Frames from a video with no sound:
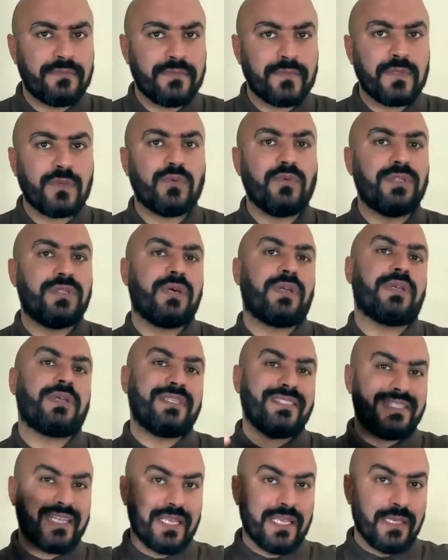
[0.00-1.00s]
whether
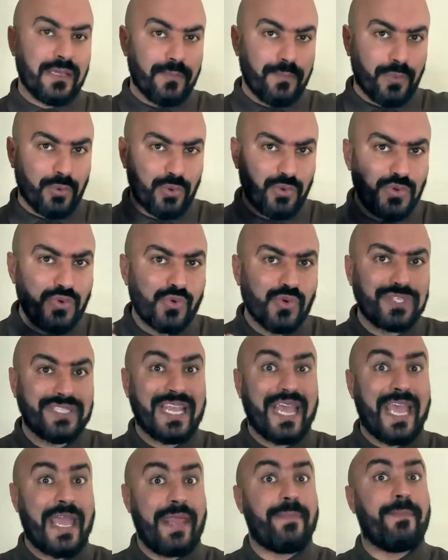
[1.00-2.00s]
they
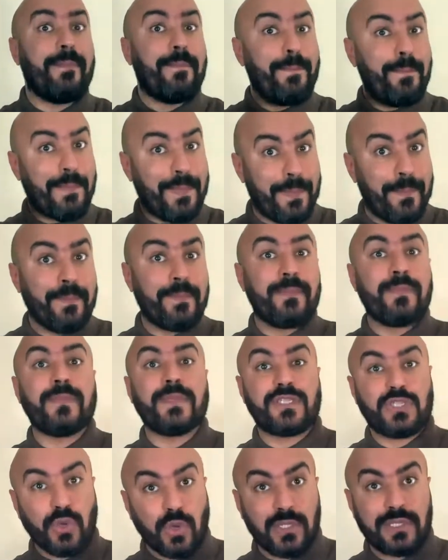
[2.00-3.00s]
produce and
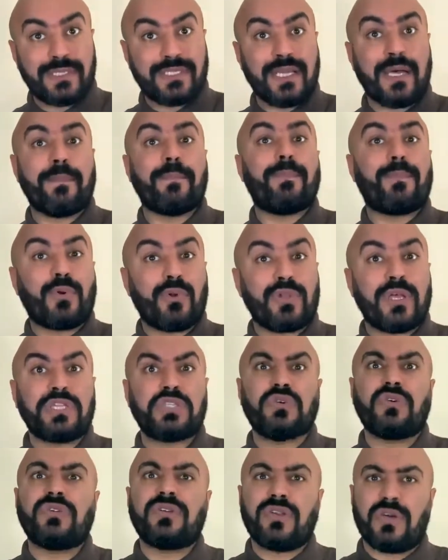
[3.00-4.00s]
sold some
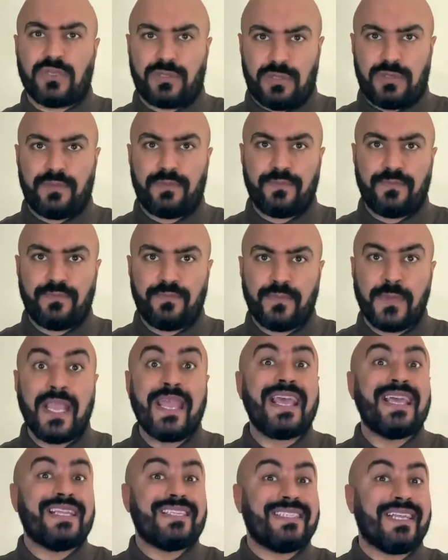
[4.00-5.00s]
products or not.
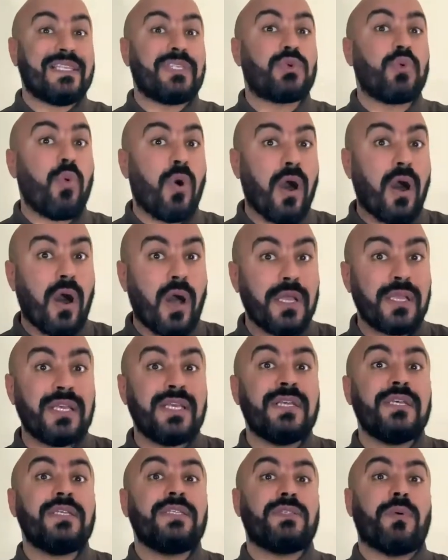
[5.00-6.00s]
That's why
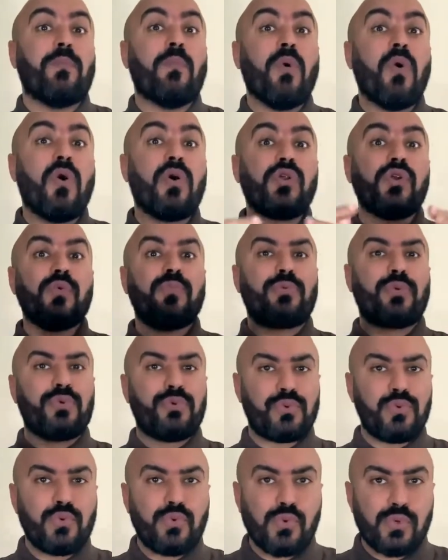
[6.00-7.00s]
the more you
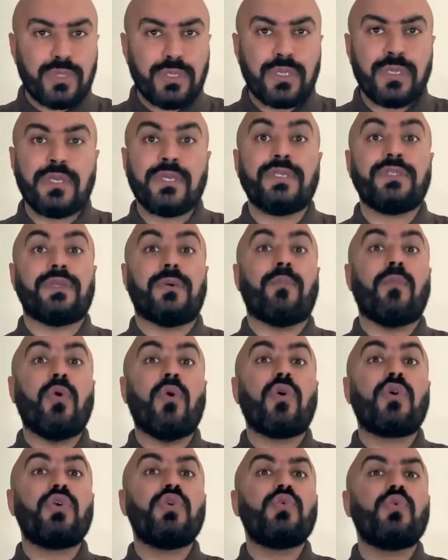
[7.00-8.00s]
produce, the
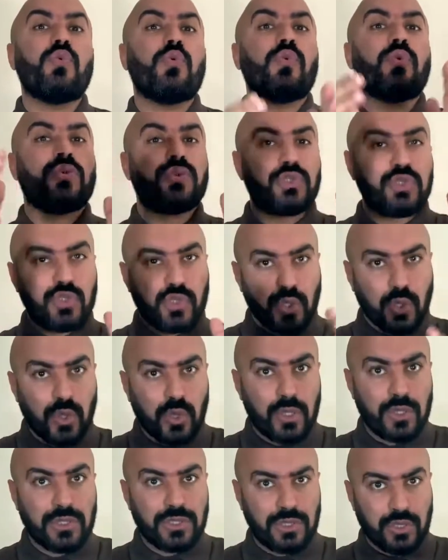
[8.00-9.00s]
more you
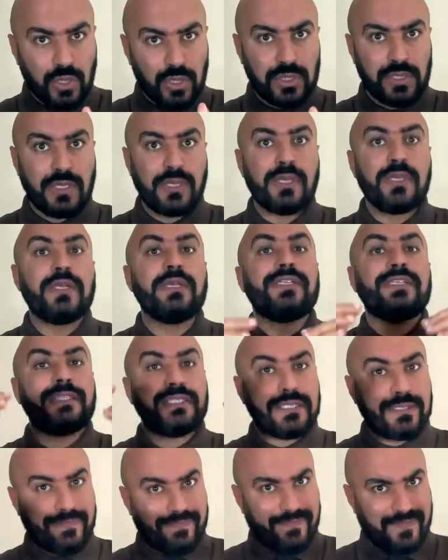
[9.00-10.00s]
sold,
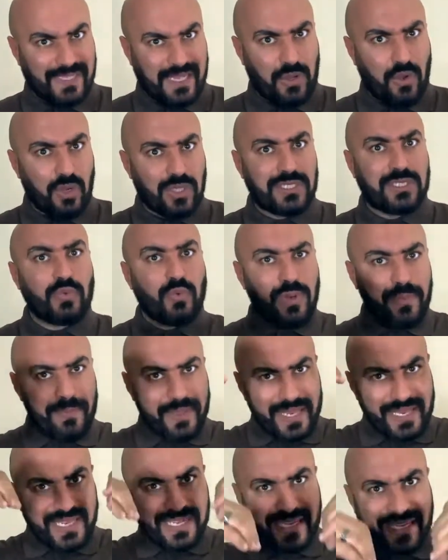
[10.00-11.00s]
the cost will
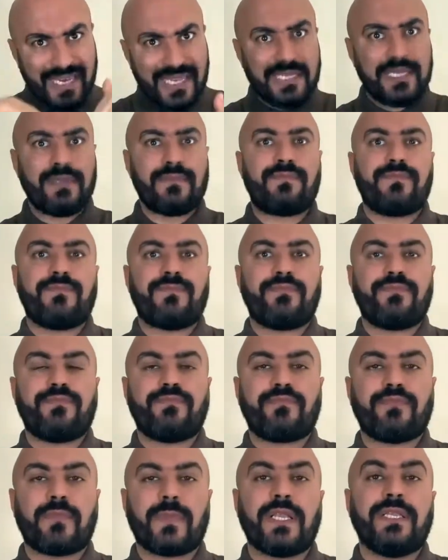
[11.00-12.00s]
be decreasing.
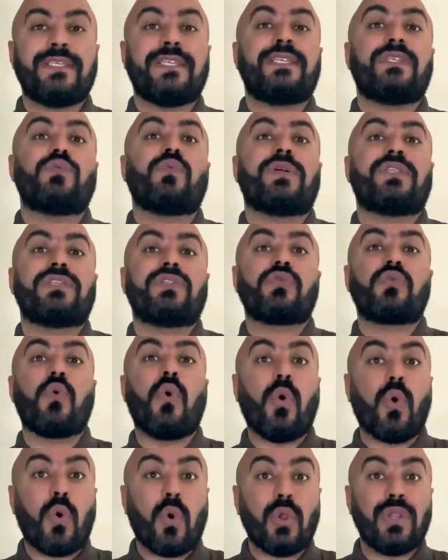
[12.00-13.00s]
This is what is
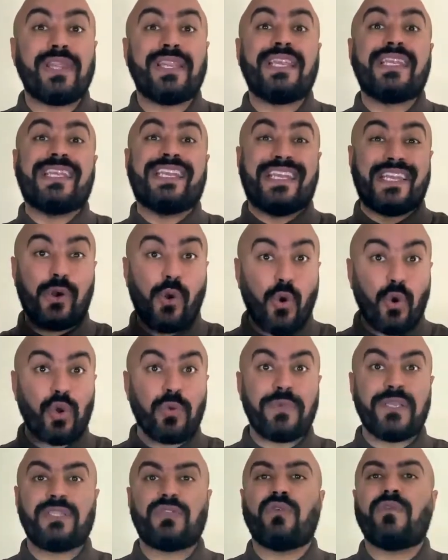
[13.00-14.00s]
called
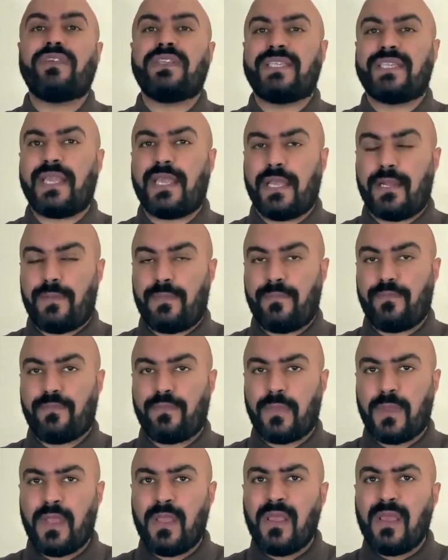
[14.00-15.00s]
economies of scale.
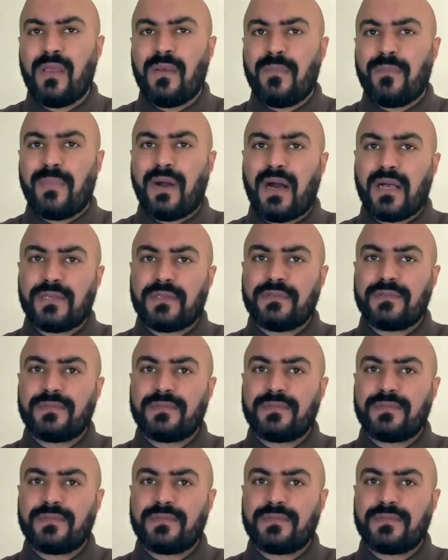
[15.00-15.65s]
But